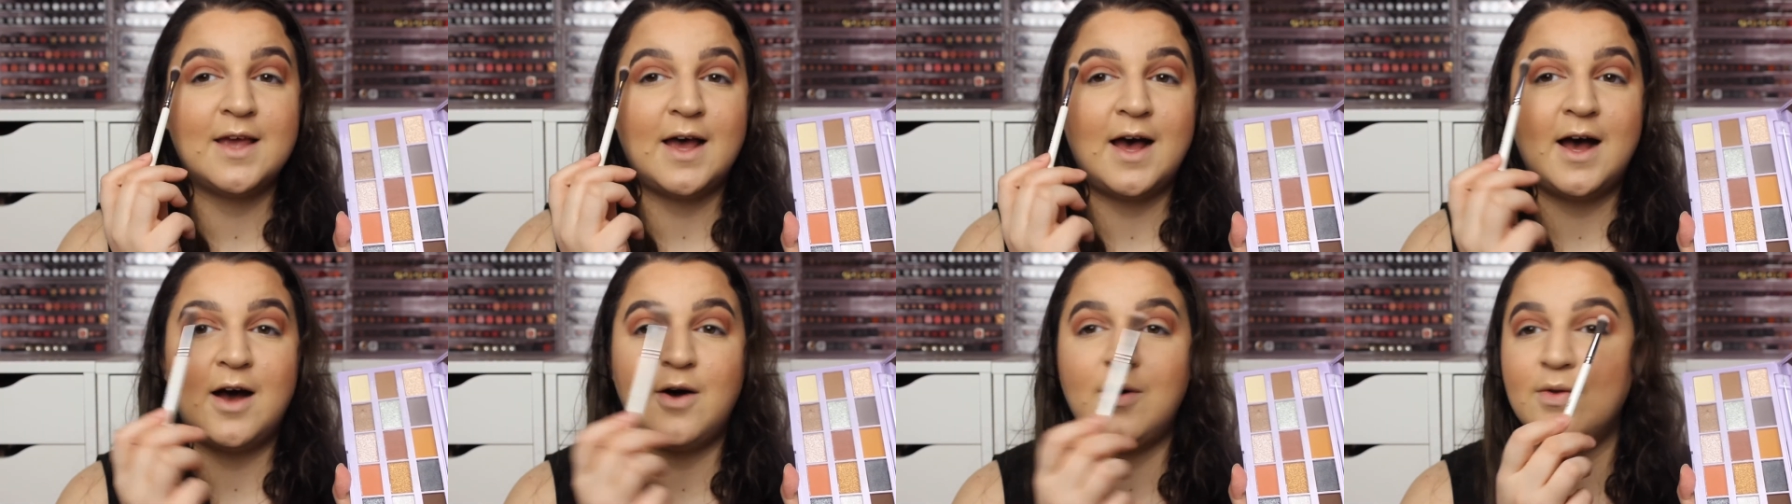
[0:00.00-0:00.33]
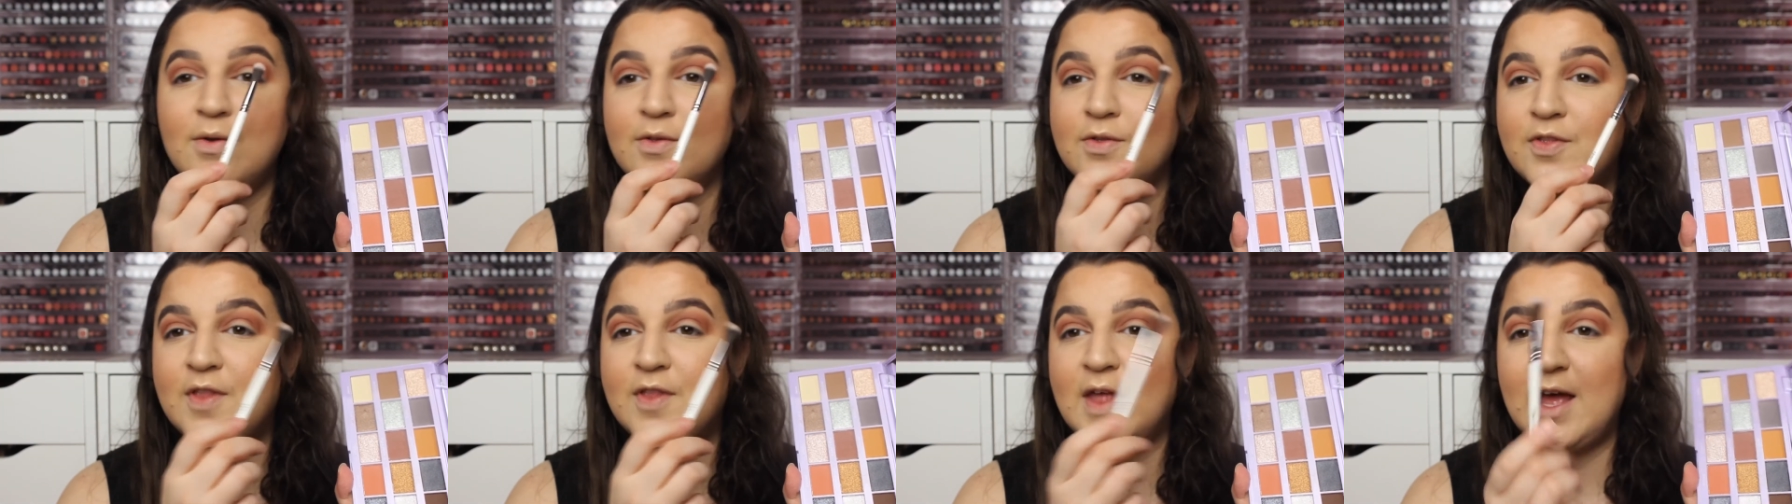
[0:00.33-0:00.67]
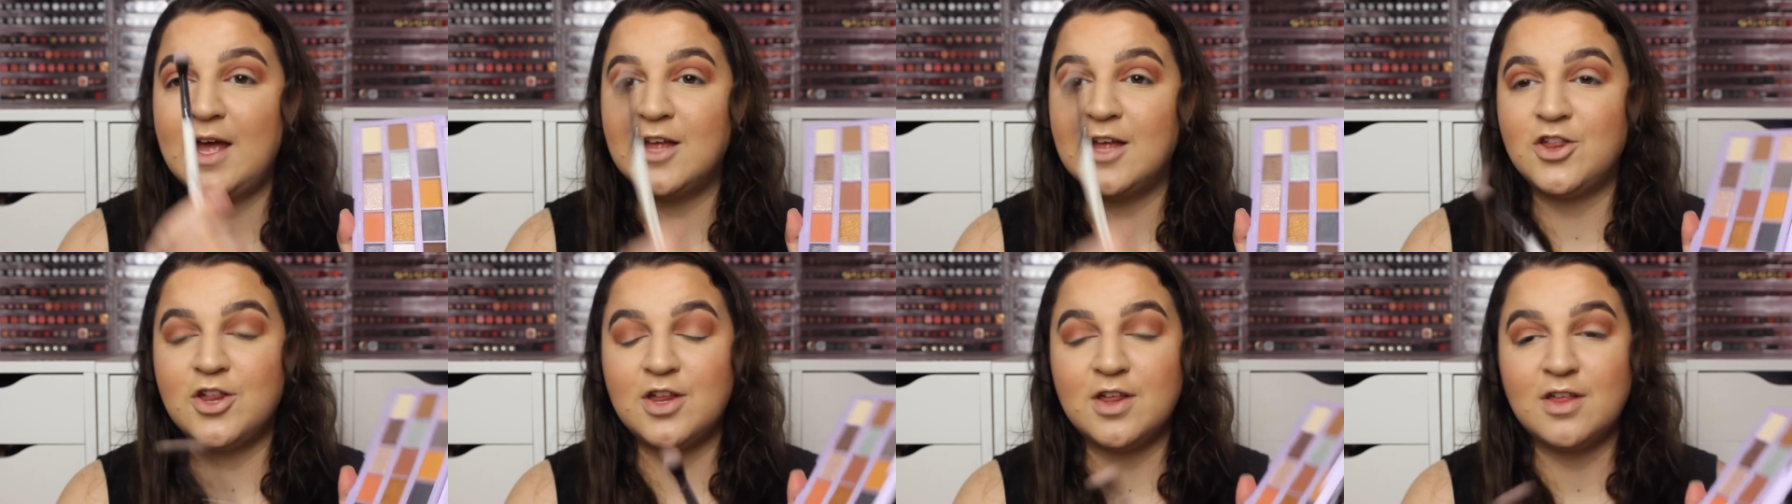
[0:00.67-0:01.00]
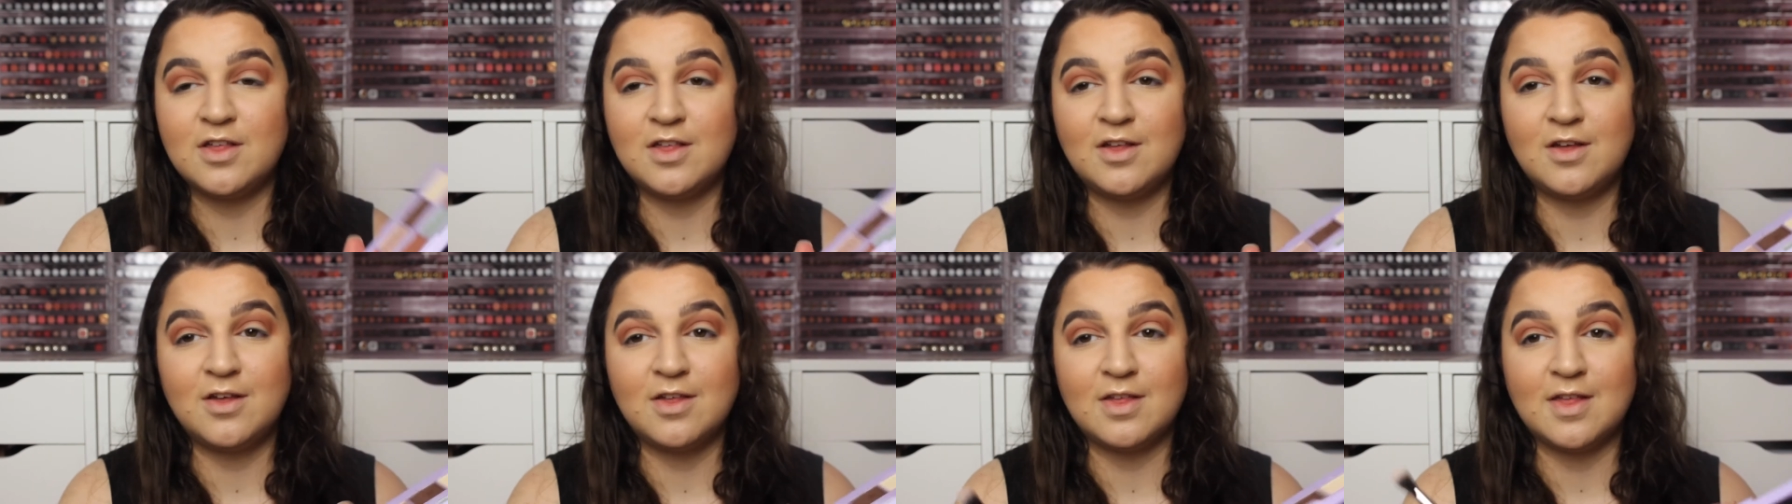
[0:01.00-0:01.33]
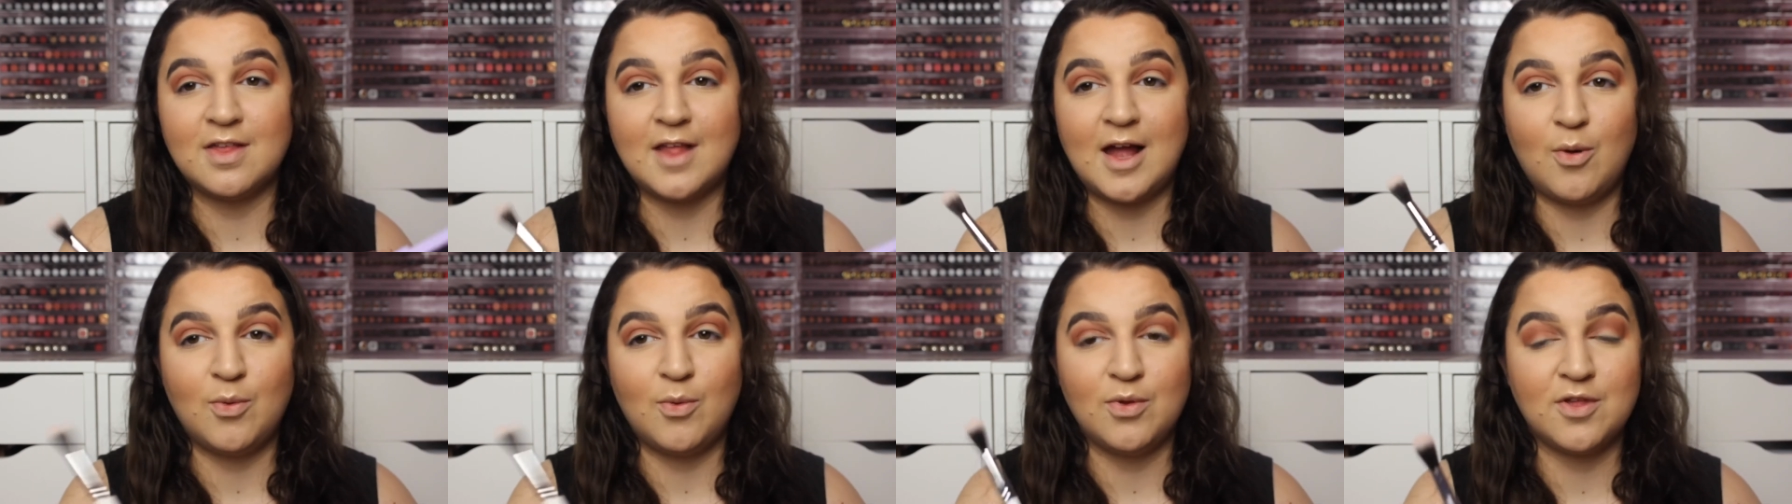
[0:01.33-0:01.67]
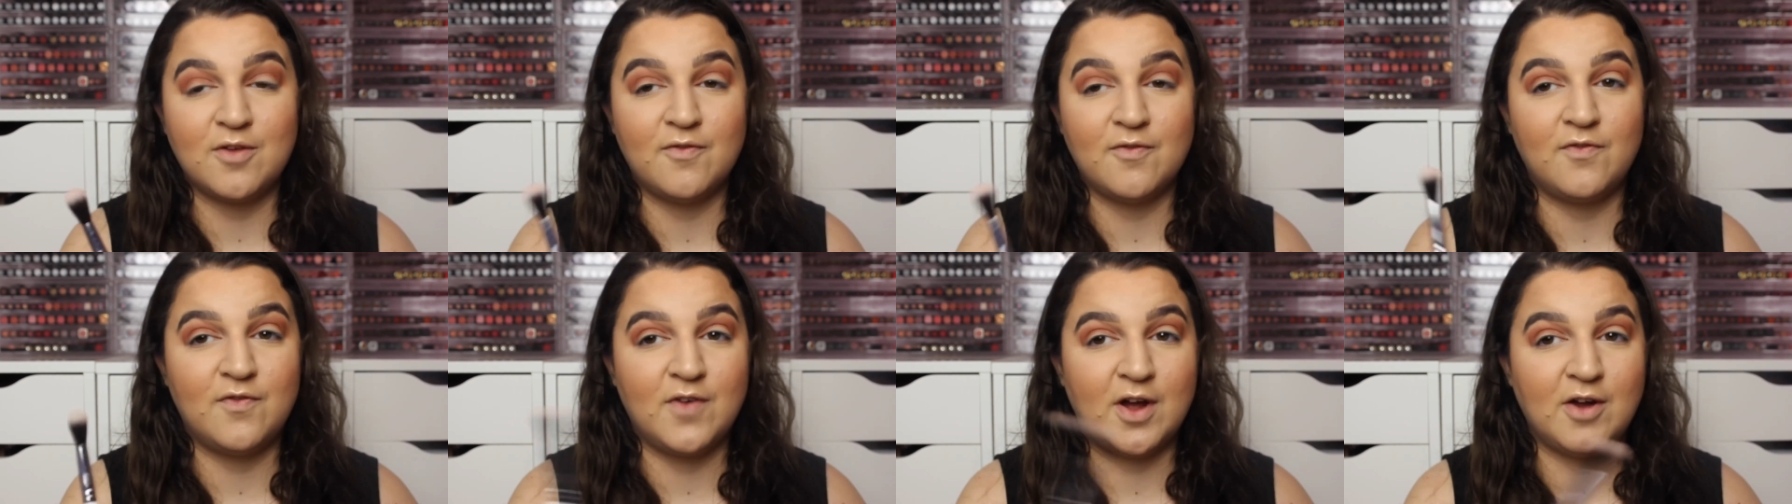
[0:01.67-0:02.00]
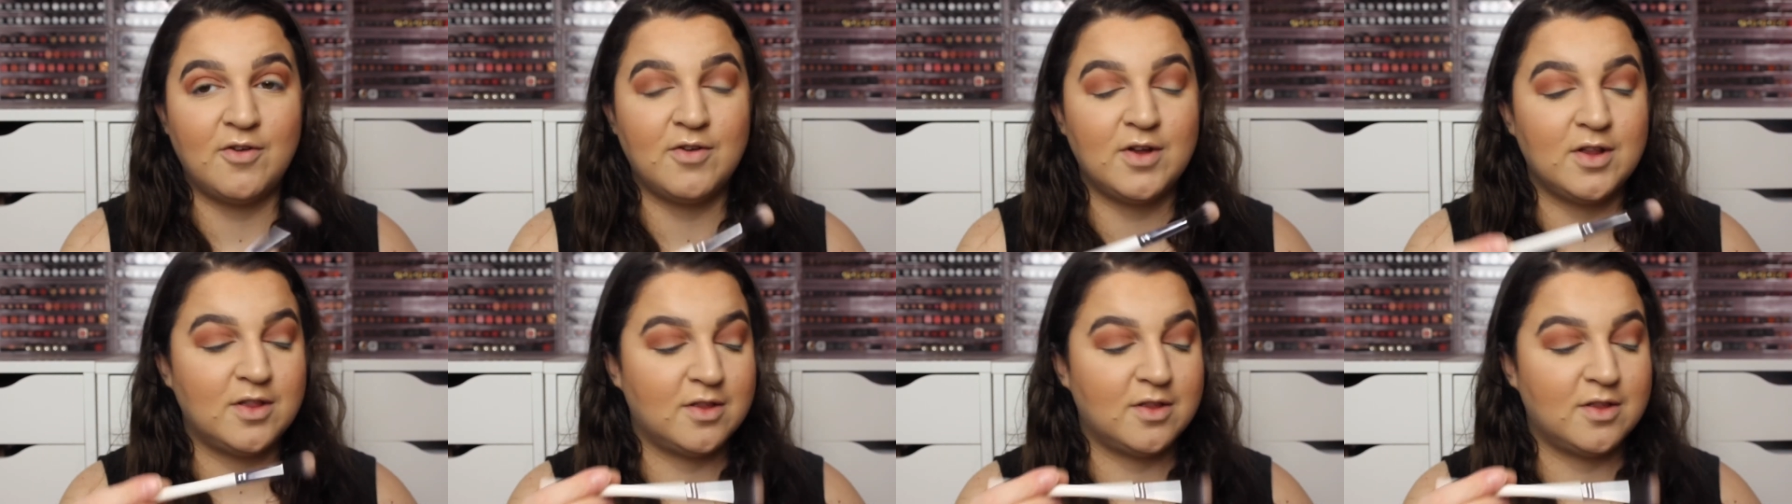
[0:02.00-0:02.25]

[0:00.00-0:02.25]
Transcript: out the edges because that was a very